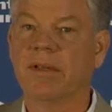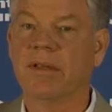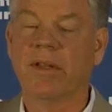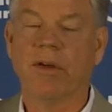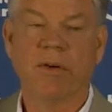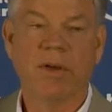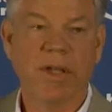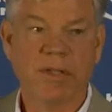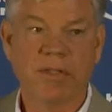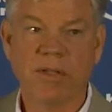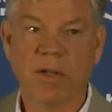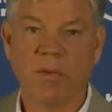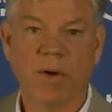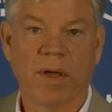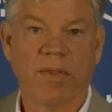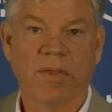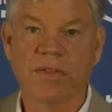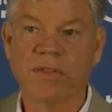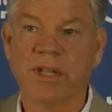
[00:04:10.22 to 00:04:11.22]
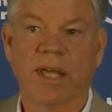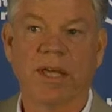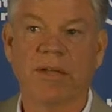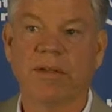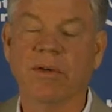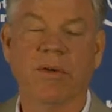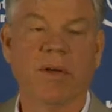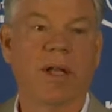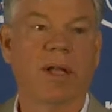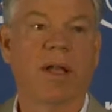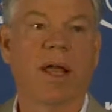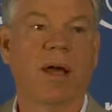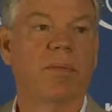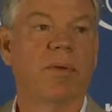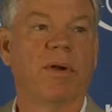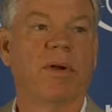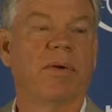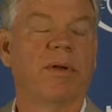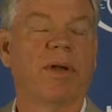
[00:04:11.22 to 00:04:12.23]
There is no other state doing it like
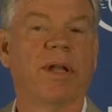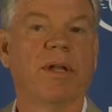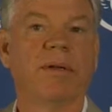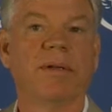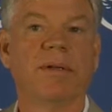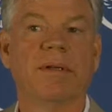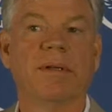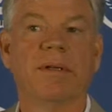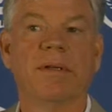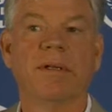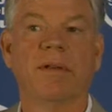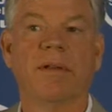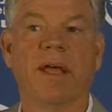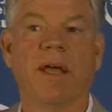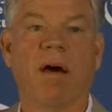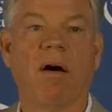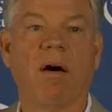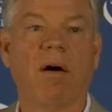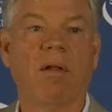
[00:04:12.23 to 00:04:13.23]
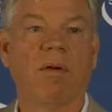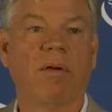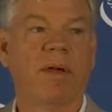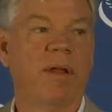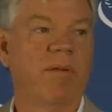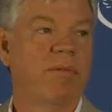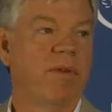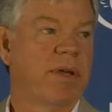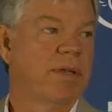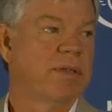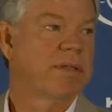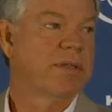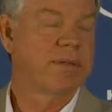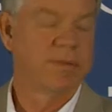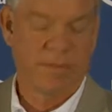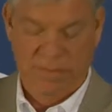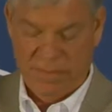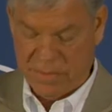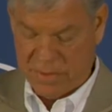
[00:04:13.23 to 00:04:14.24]
we're doing it. They all are
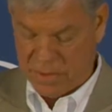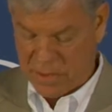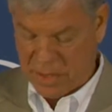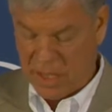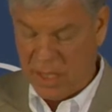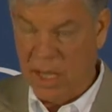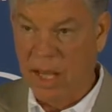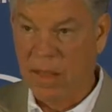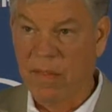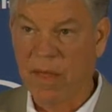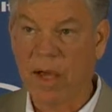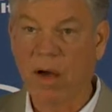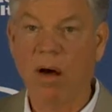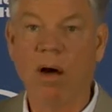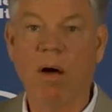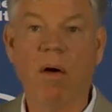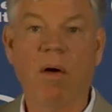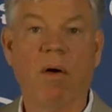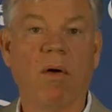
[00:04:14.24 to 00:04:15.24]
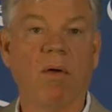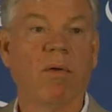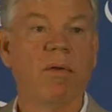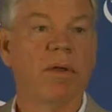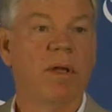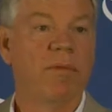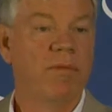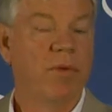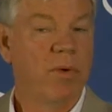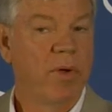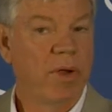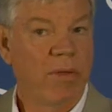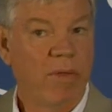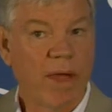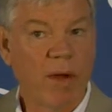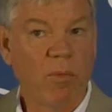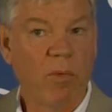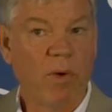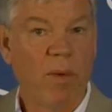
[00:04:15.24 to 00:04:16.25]
envious. And they all, if you hear
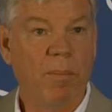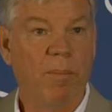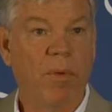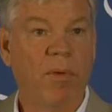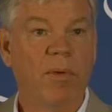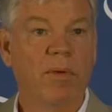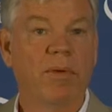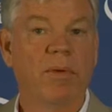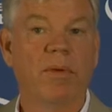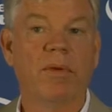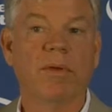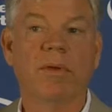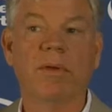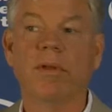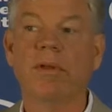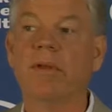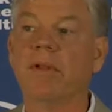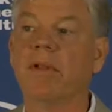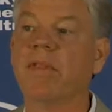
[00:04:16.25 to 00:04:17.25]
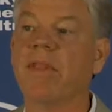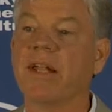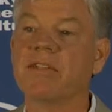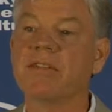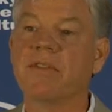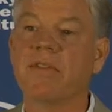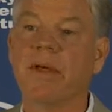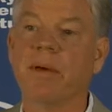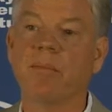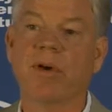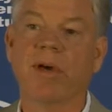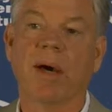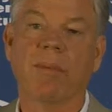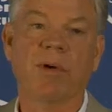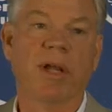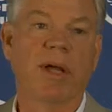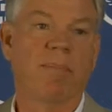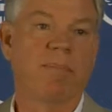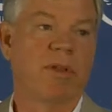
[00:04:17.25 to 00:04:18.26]
that rumble, that's them
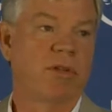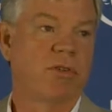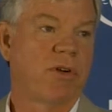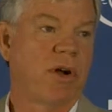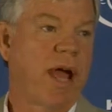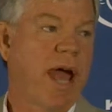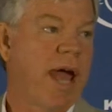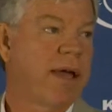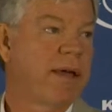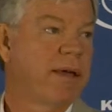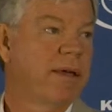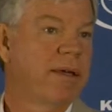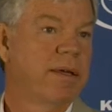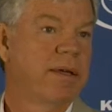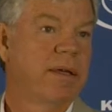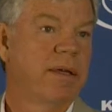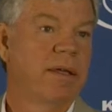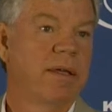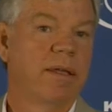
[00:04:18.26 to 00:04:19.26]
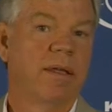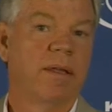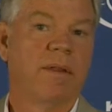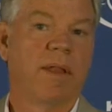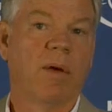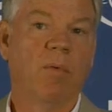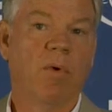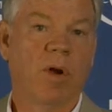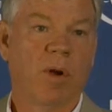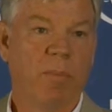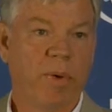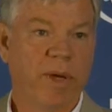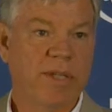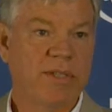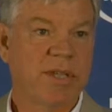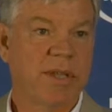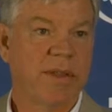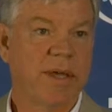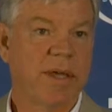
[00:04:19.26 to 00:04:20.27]
coming up the track. They want a
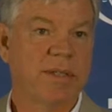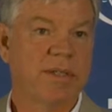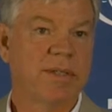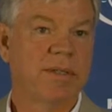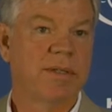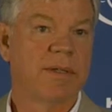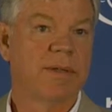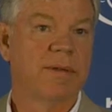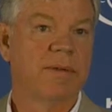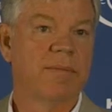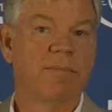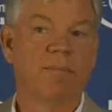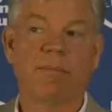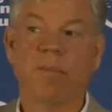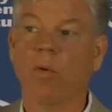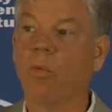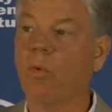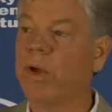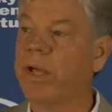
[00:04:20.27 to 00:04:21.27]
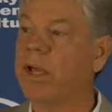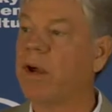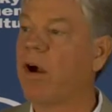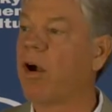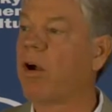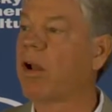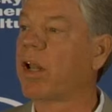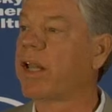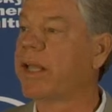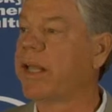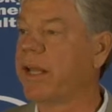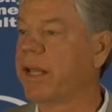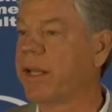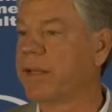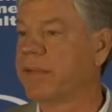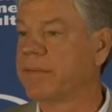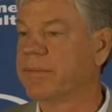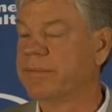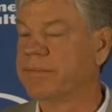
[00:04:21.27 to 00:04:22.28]
piece of this, but we are leading.